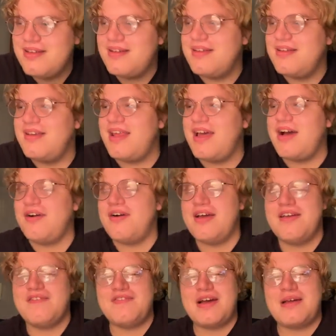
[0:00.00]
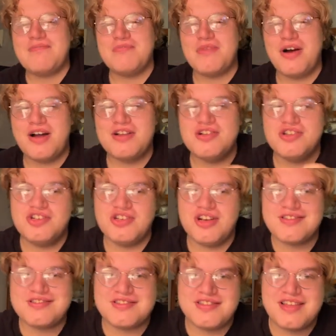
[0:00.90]
Now, if I bought
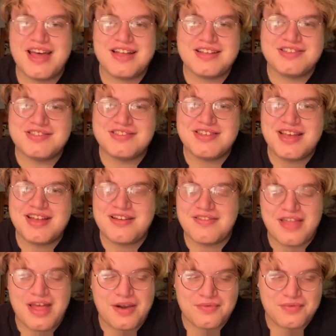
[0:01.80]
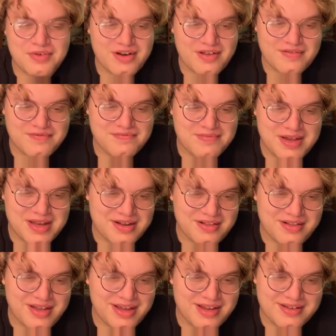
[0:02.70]
just that set, that would have
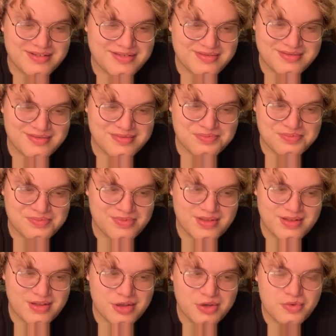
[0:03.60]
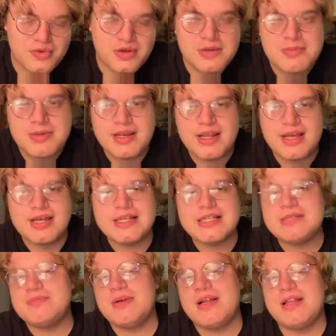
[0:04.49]
been like, it would have been
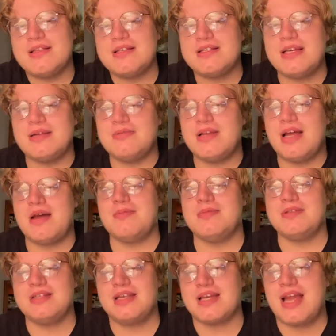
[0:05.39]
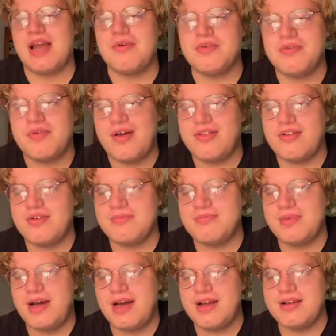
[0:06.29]
nice, but at the same time, it's like I would rather
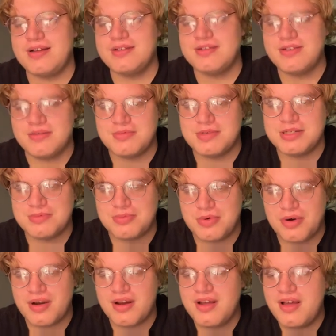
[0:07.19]
buy so much more.